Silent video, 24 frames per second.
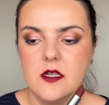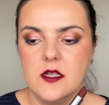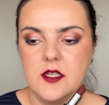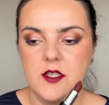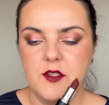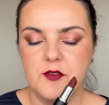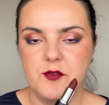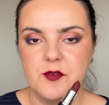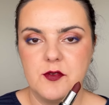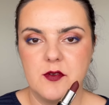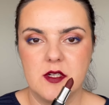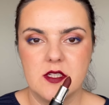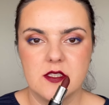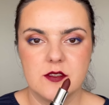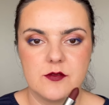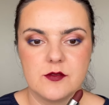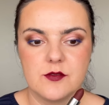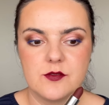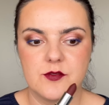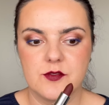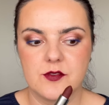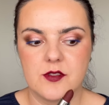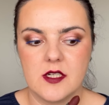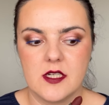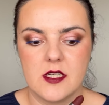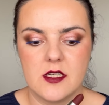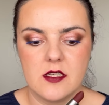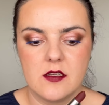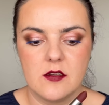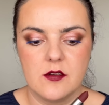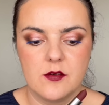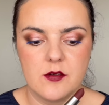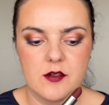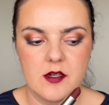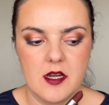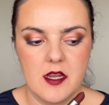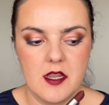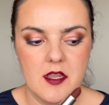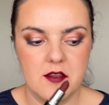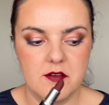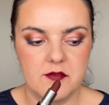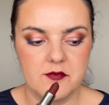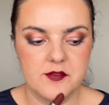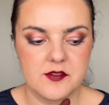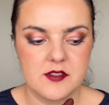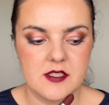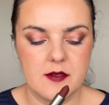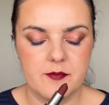if you want to try or
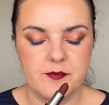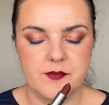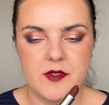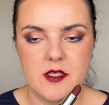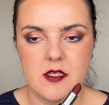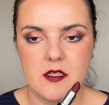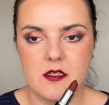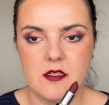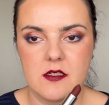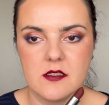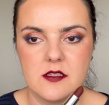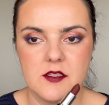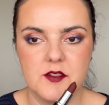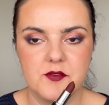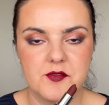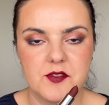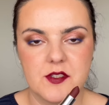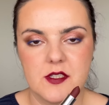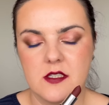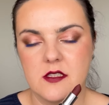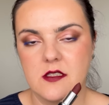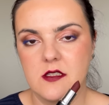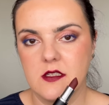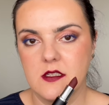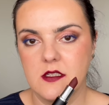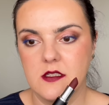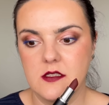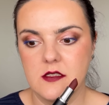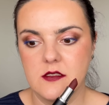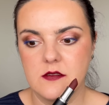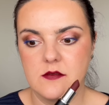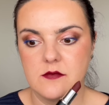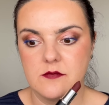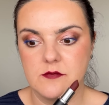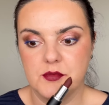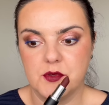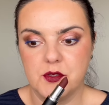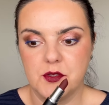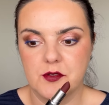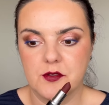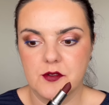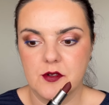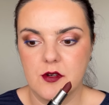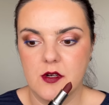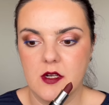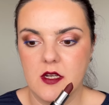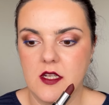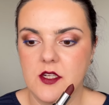have something different in your
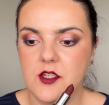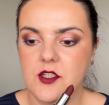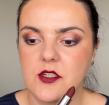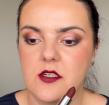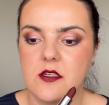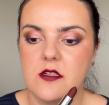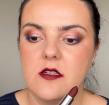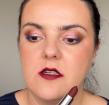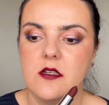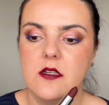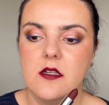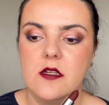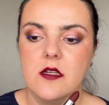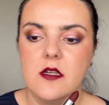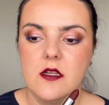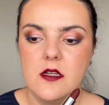collection,